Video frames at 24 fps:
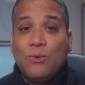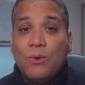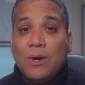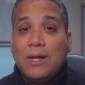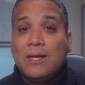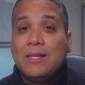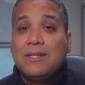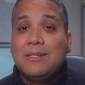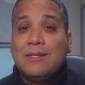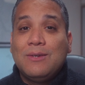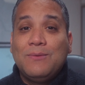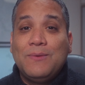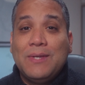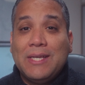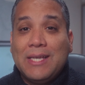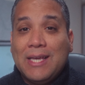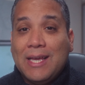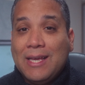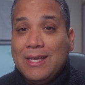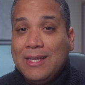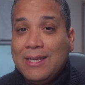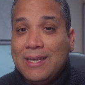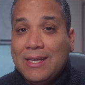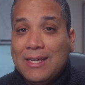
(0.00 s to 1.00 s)
quality we
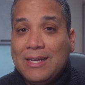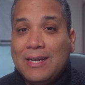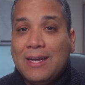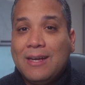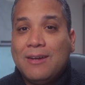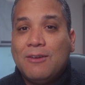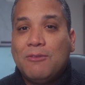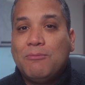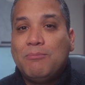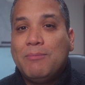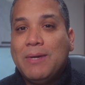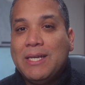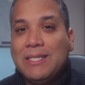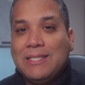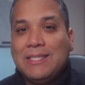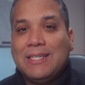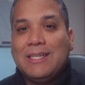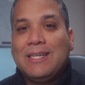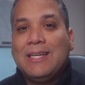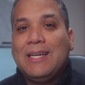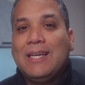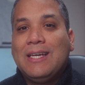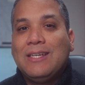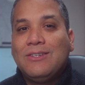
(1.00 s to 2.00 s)
can get out of
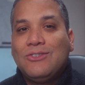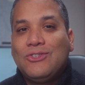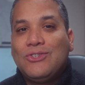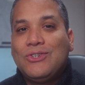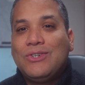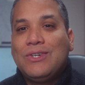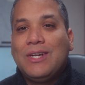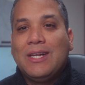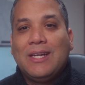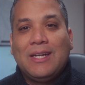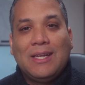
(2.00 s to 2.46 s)
Magic Lantern